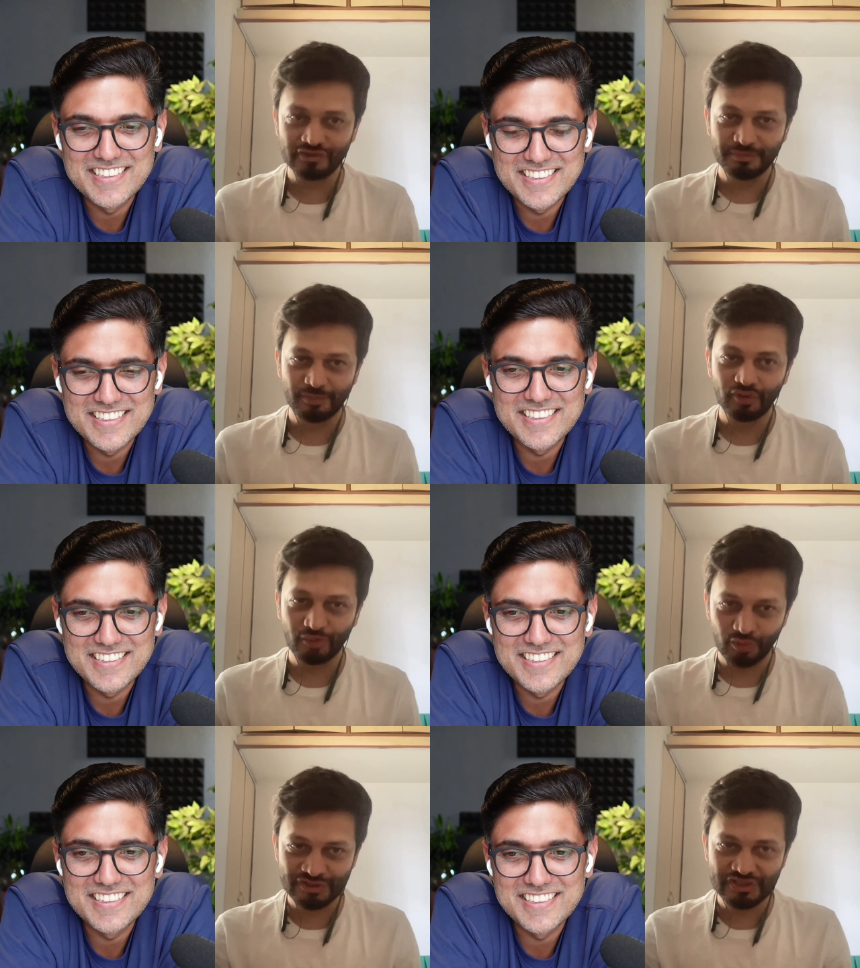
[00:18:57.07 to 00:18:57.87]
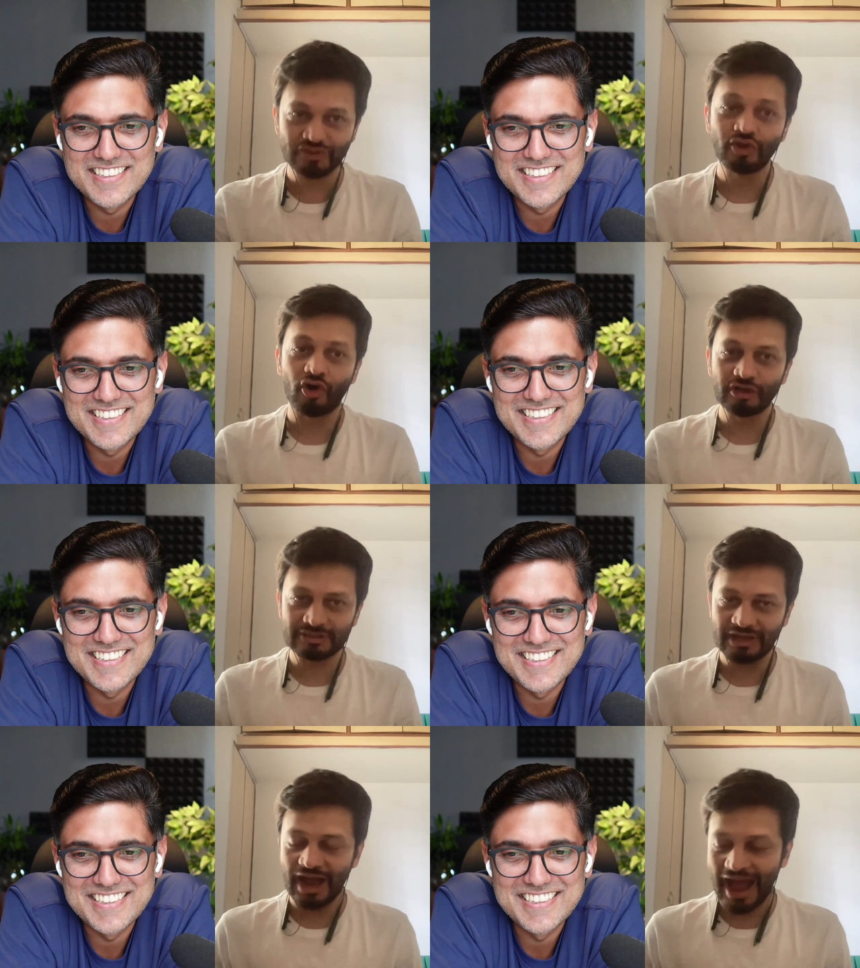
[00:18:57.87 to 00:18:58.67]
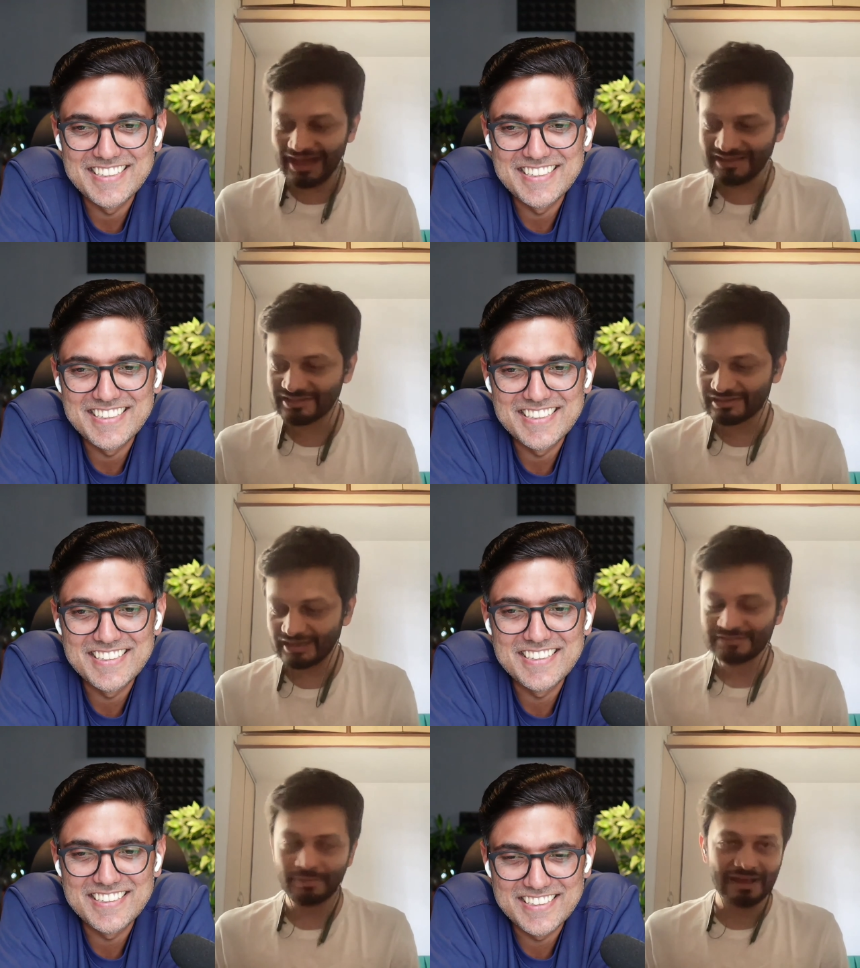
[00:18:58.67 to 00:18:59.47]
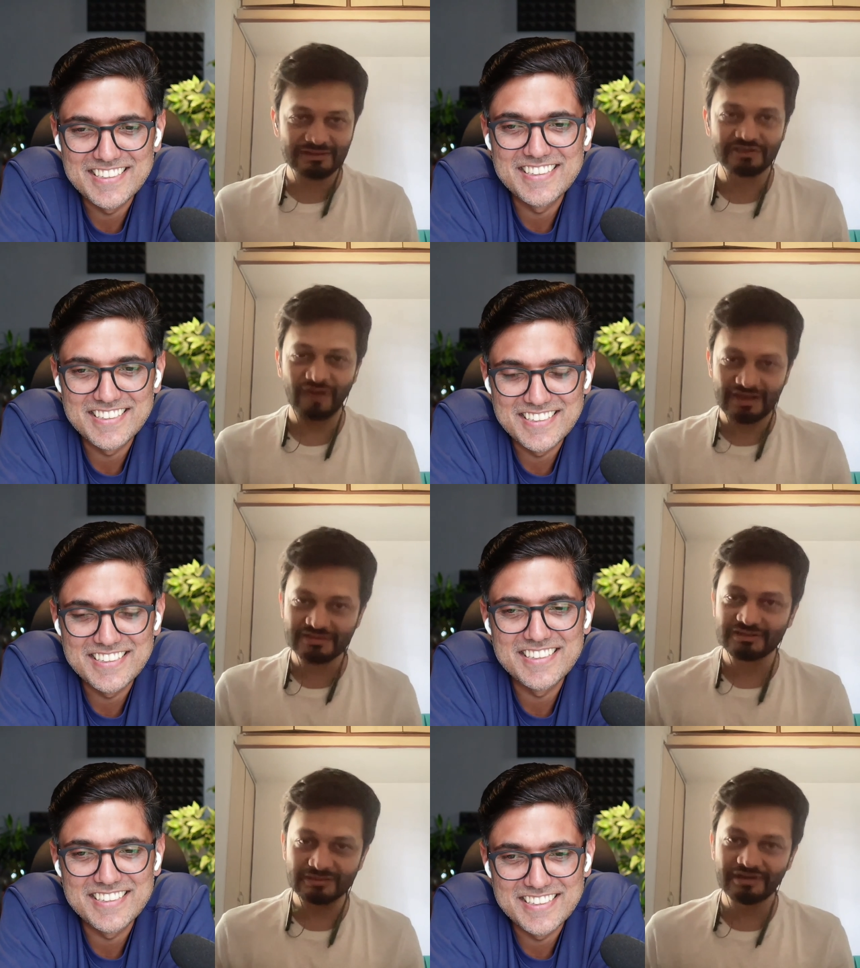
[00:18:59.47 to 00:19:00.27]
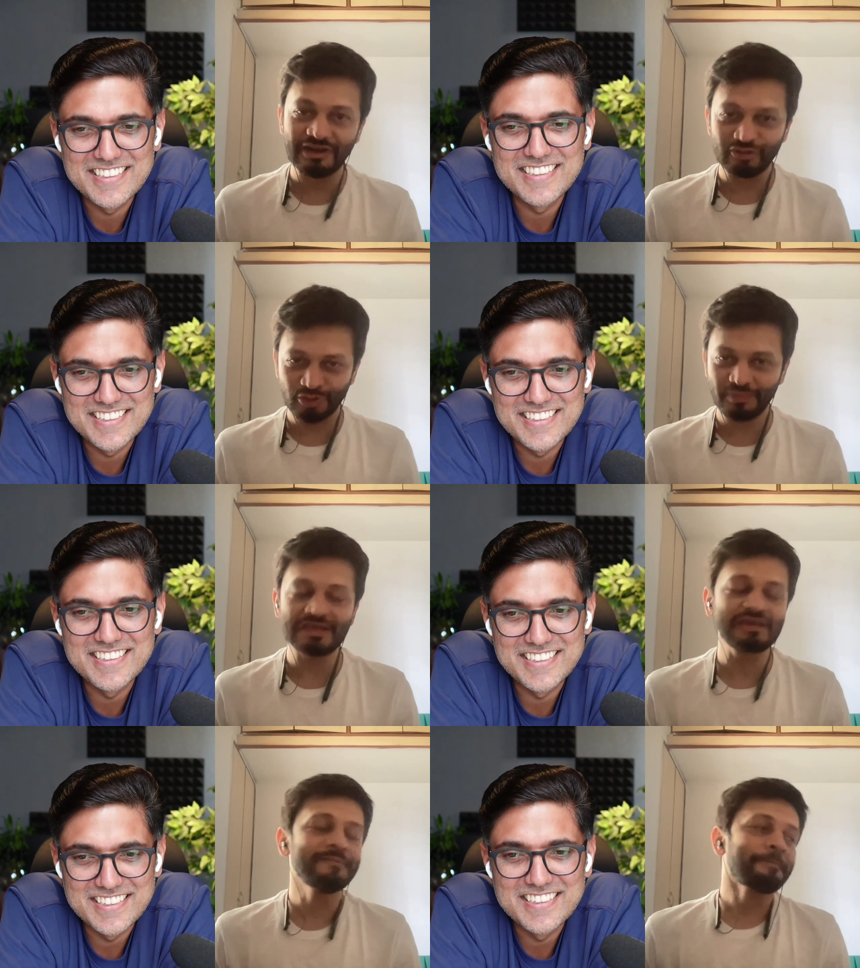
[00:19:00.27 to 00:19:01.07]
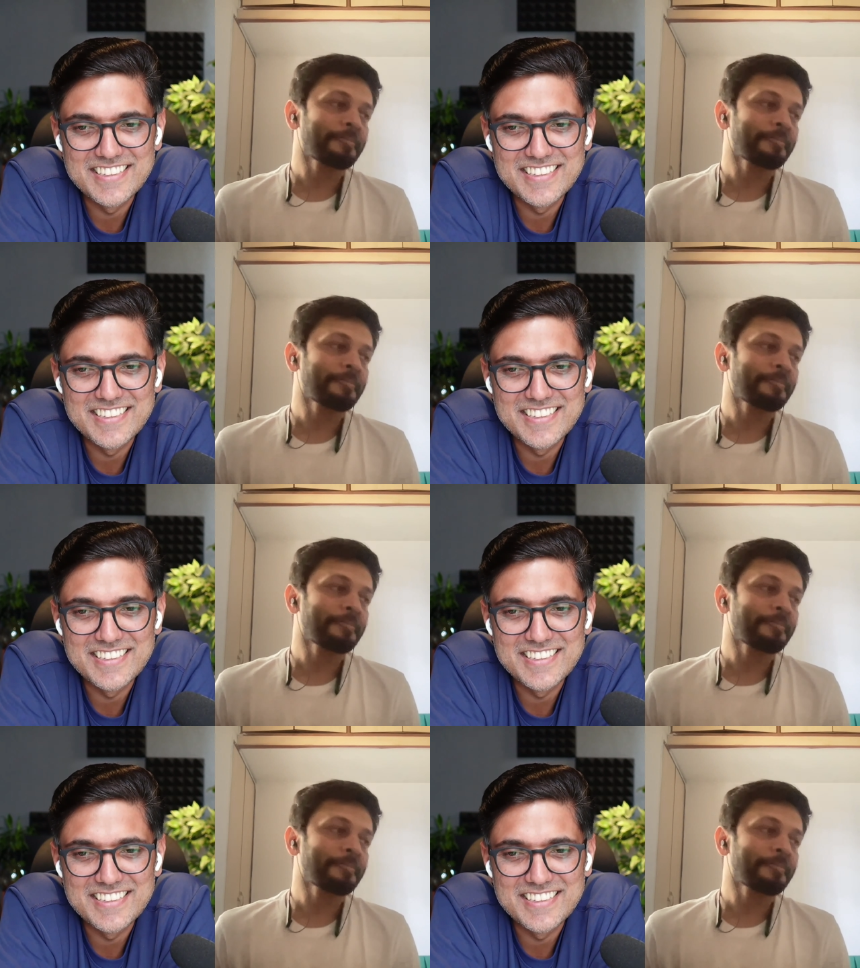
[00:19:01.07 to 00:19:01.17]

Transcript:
Speaker 1: the book was not as expansive as it turned out to be.